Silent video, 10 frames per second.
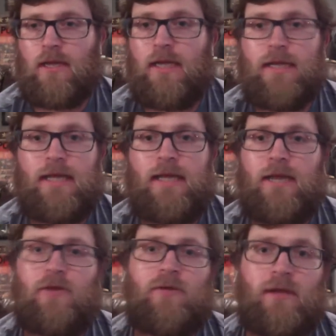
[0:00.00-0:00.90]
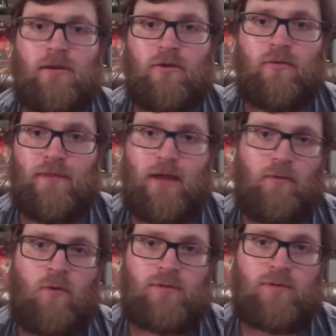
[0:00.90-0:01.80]
anything that you need a loop that
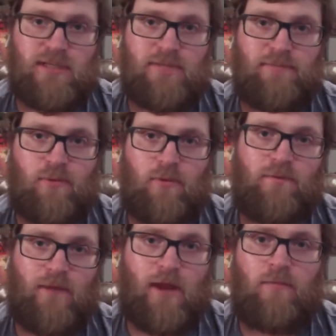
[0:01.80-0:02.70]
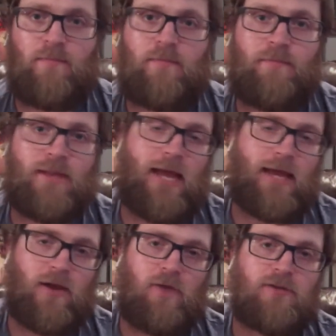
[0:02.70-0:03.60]
won't slip or fail, but
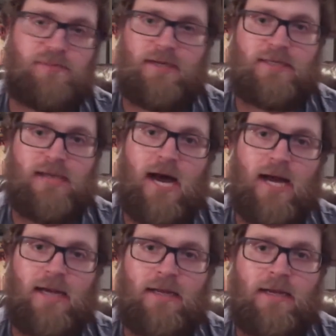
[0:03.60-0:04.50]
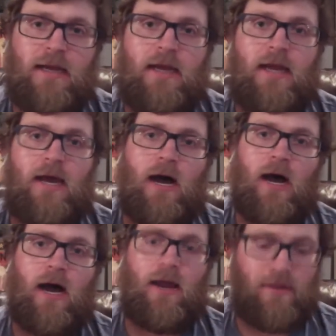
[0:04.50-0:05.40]
that can always be untied.
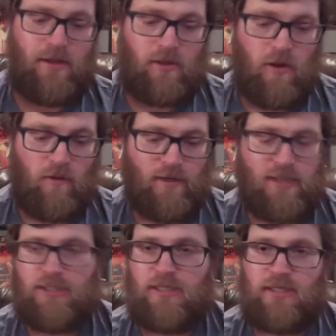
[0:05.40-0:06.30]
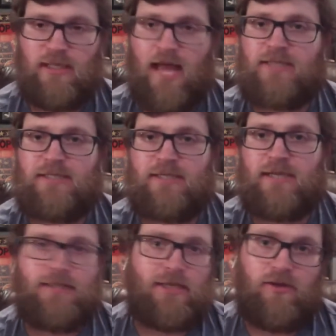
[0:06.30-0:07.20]
And then the clove hitch is a lashing
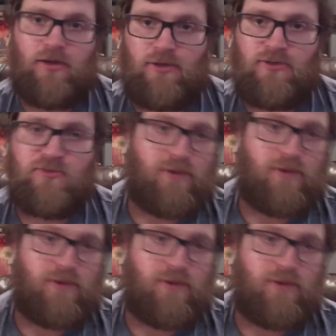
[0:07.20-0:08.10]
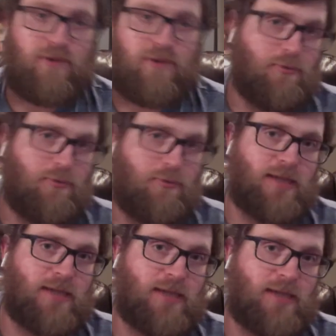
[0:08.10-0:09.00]
knot that you can use for cable picks
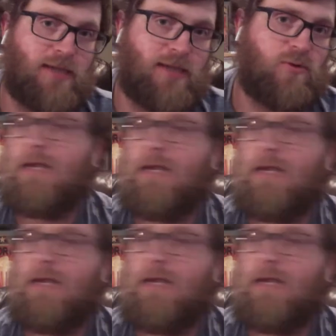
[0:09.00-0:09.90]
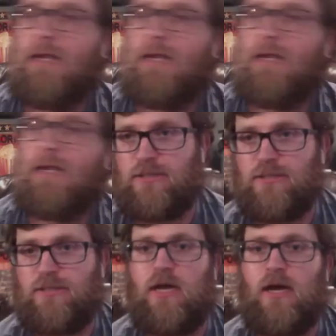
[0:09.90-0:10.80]
or any number of other
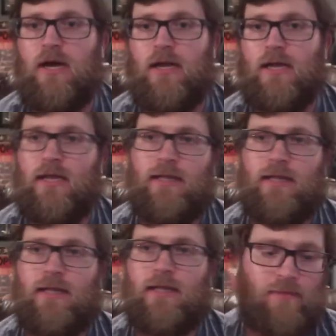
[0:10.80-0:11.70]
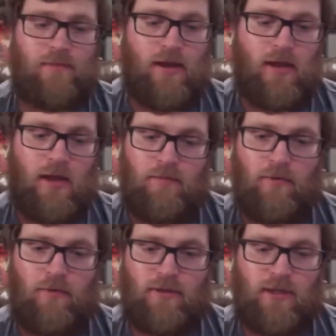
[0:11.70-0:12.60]
applications in theater. But
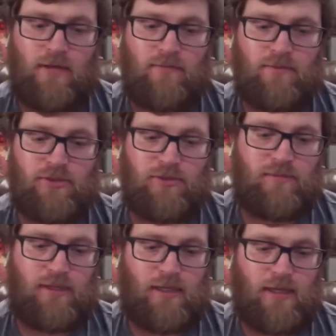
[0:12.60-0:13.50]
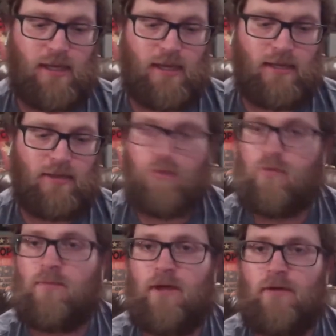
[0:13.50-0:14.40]
both of them should be in the
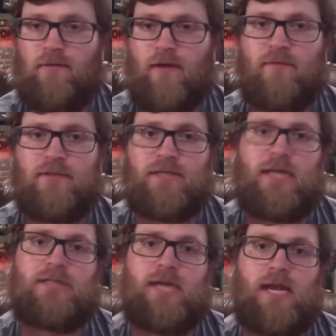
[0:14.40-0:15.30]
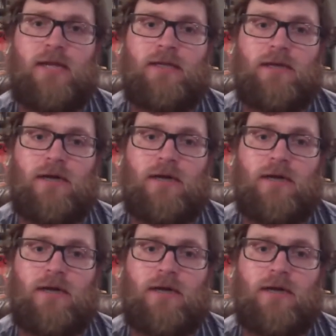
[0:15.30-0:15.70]
tool belt of every stagehand,